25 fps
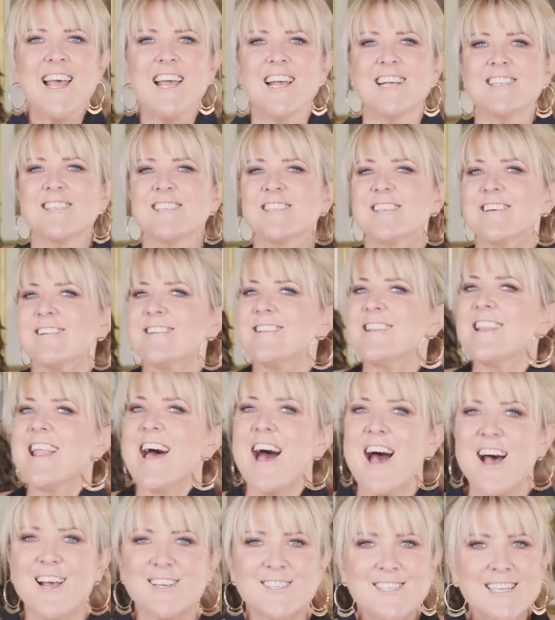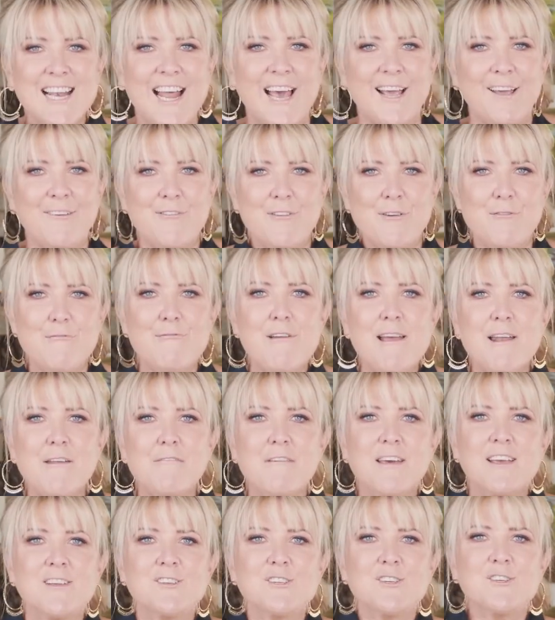It's the last leg of your
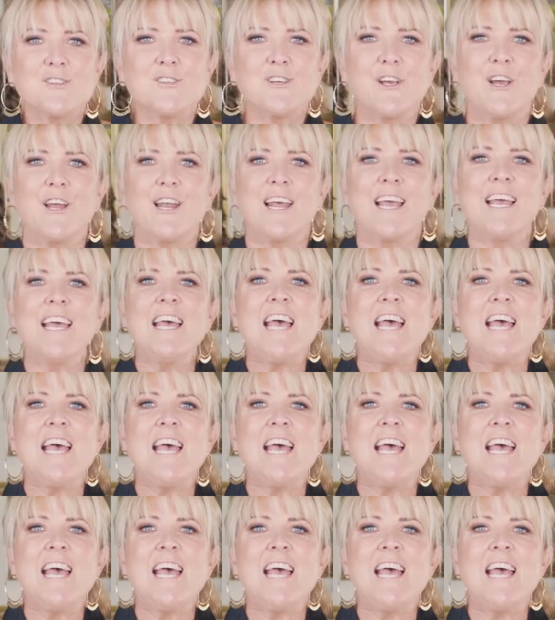renovation journey